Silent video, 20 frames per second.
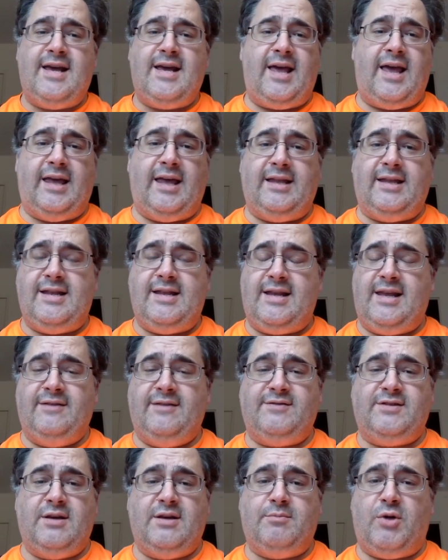it
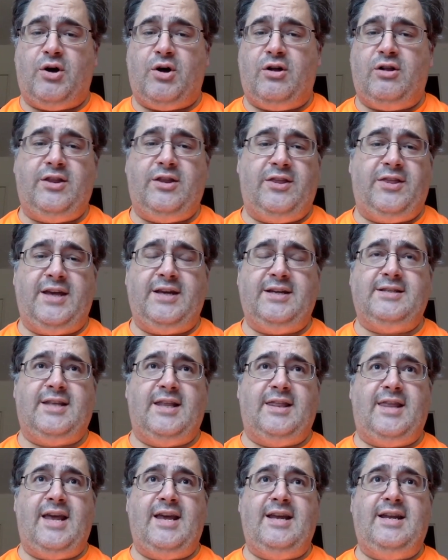gives them all the things
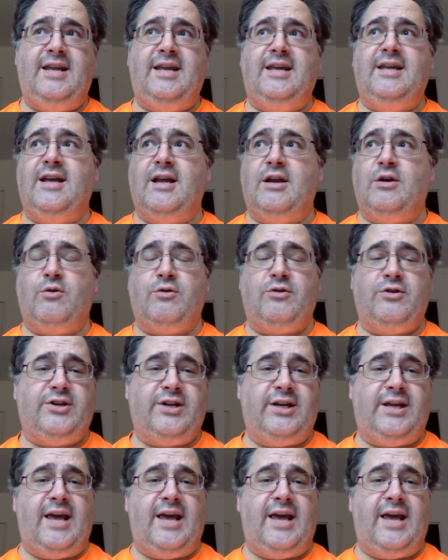that they need in order to